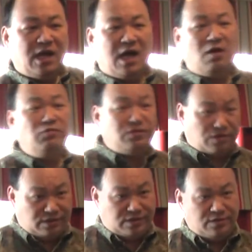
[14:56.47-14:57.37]

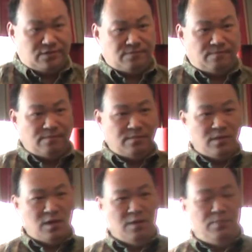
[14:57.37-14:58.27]
outserts.
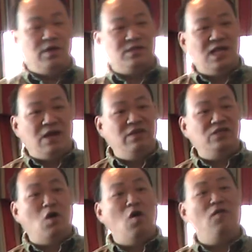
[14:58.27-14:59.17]
Because now
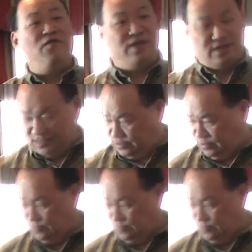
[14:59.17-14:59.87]
it's obvious.